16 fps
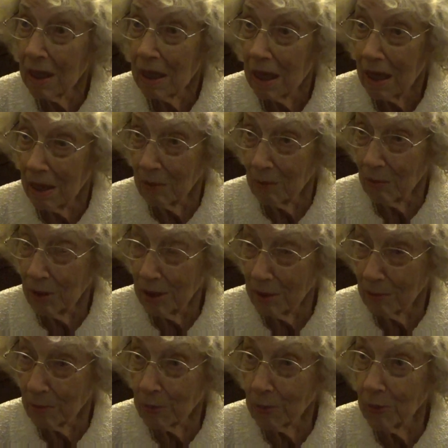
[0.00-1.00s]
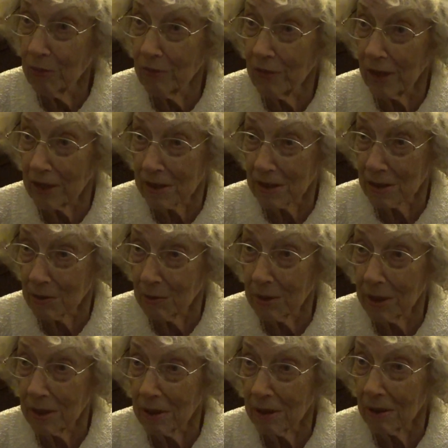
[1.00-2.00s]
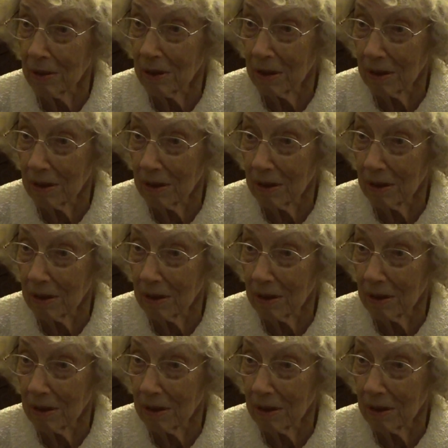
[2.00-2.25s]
and we improved that square